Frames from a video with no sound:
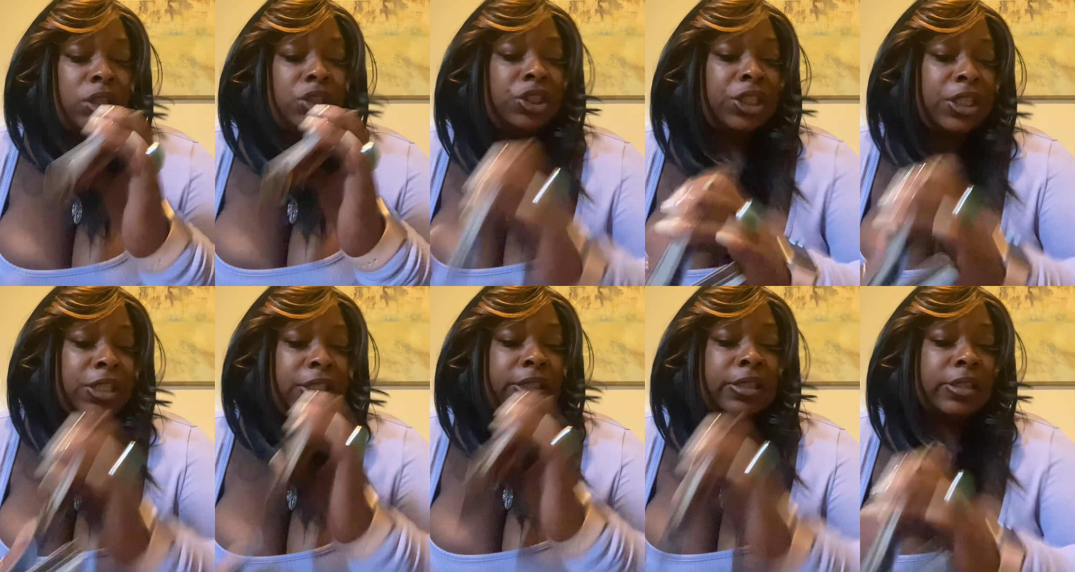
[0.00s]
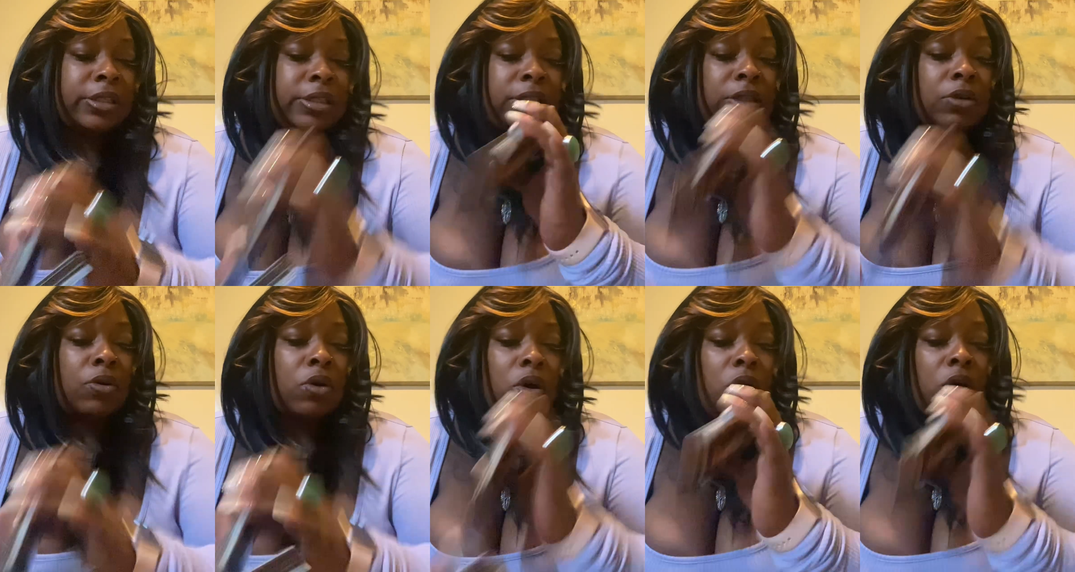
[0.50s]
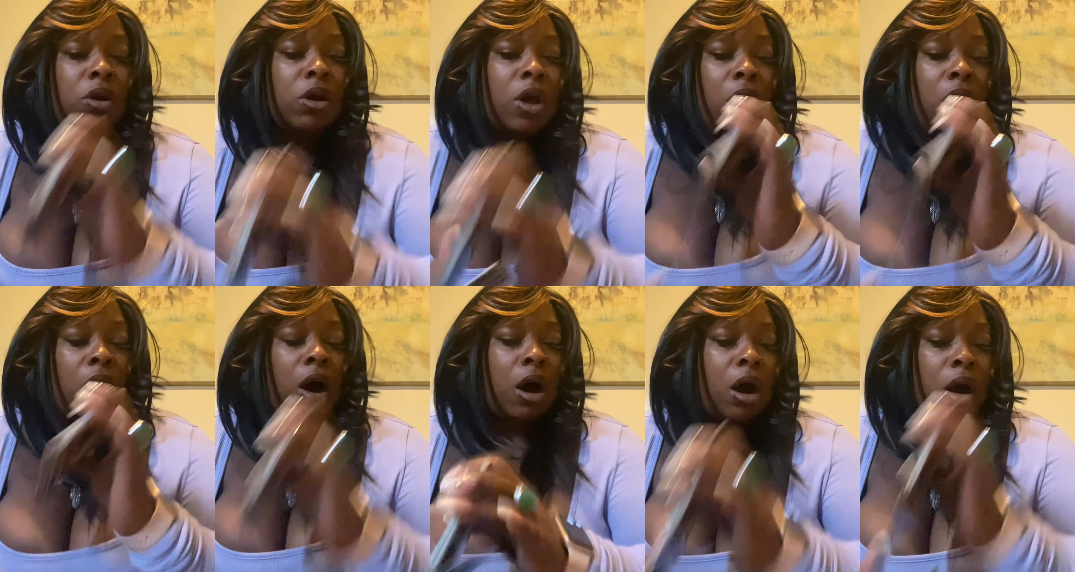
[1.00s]
jesus or
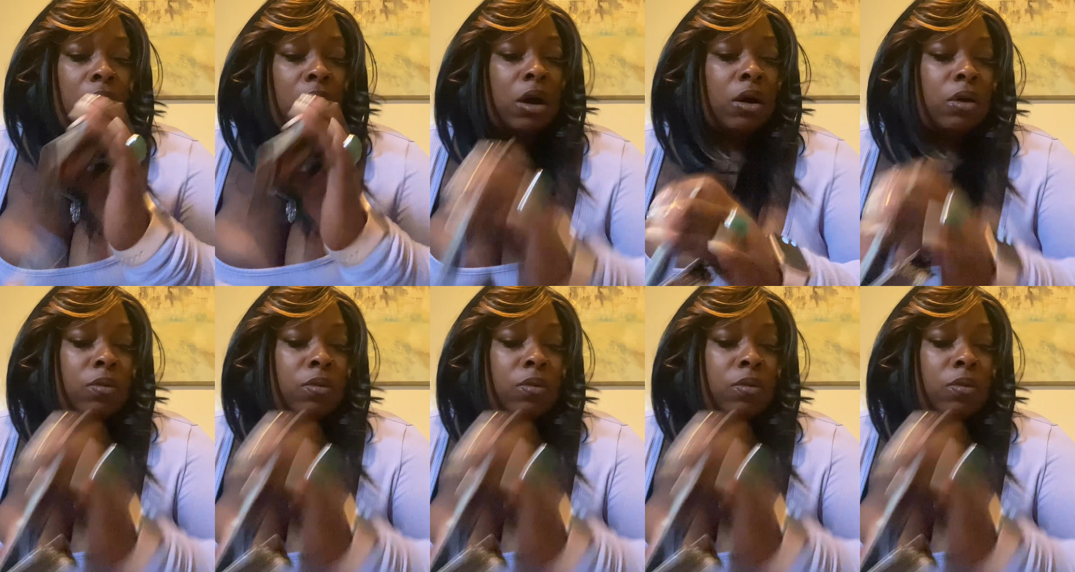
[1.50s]
uh,